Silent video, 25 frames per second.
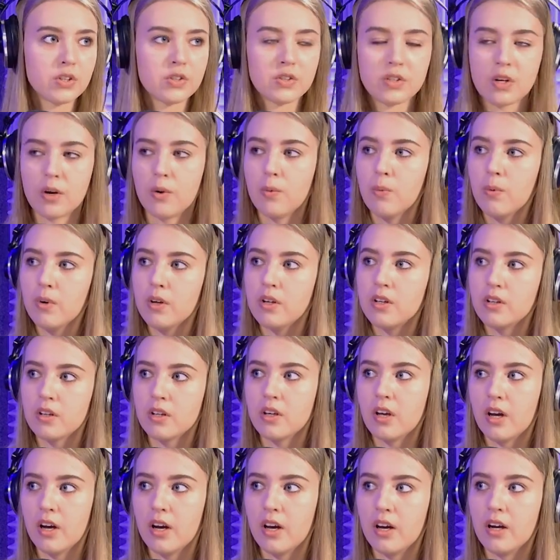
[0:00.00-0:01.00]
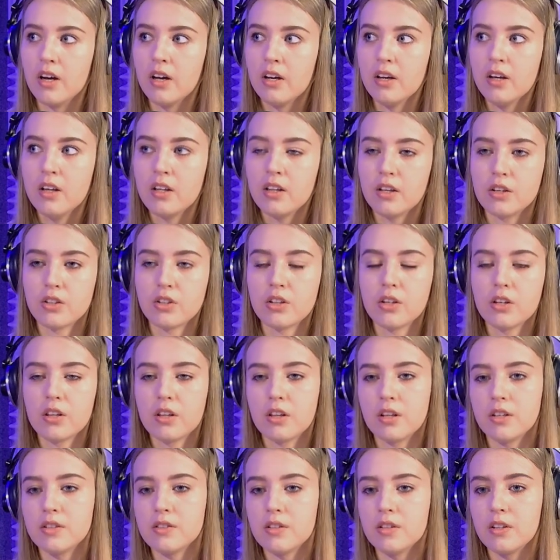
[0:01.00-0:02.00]
For someone,
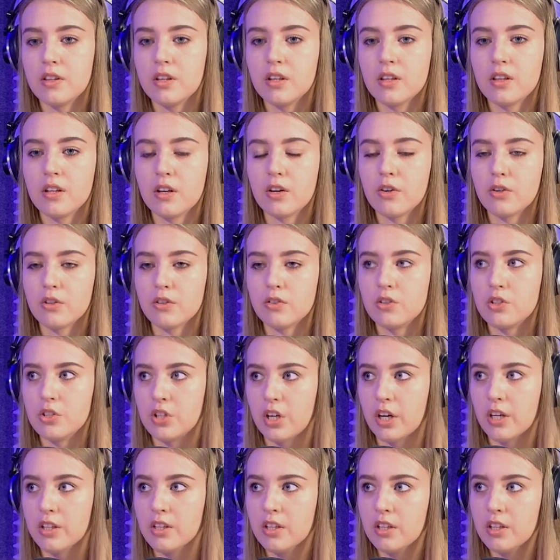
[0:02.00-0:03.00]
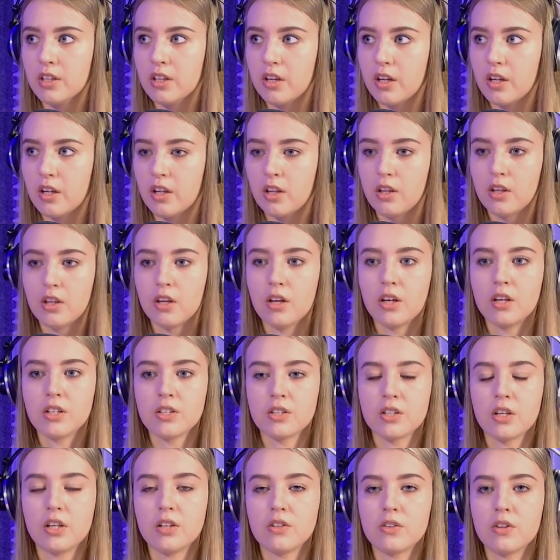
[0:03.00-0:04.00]
they see that they got rejected and
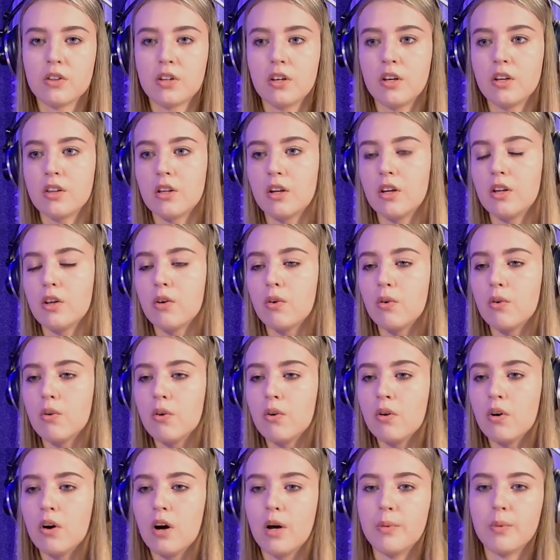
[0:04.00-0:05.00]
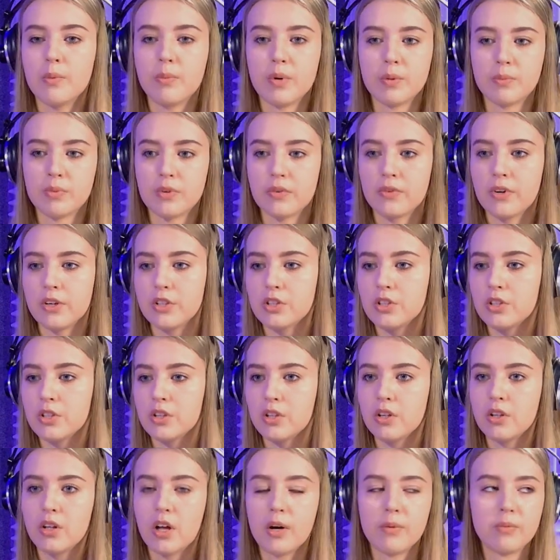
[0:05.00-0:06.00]
they start to think that, oh, I'm a bad
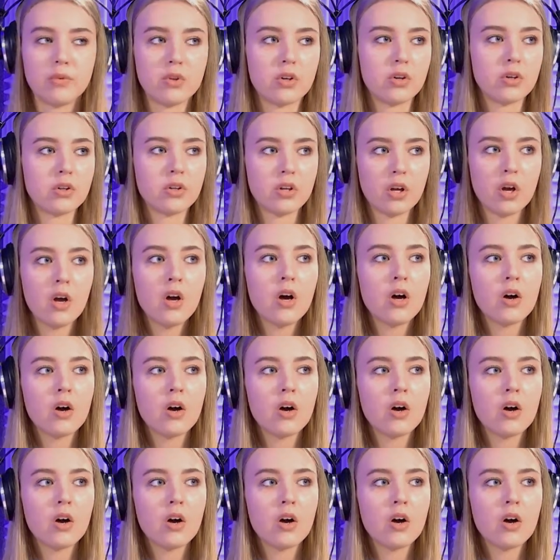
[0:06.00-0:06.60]
professional, I'm not